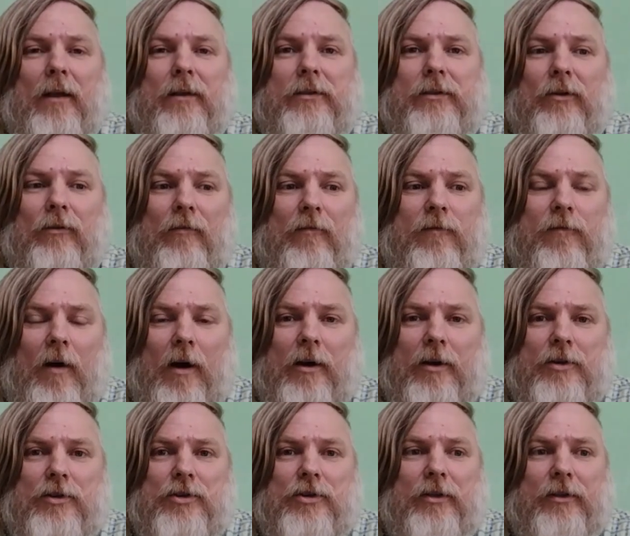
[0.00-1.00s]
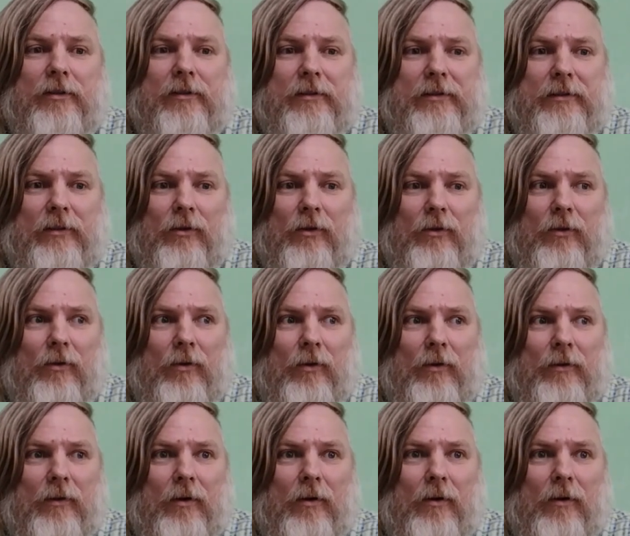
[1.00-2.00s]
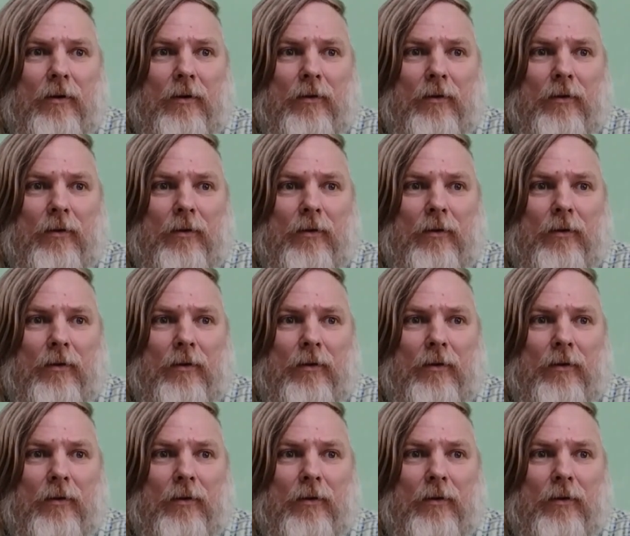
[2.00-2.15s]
some functions on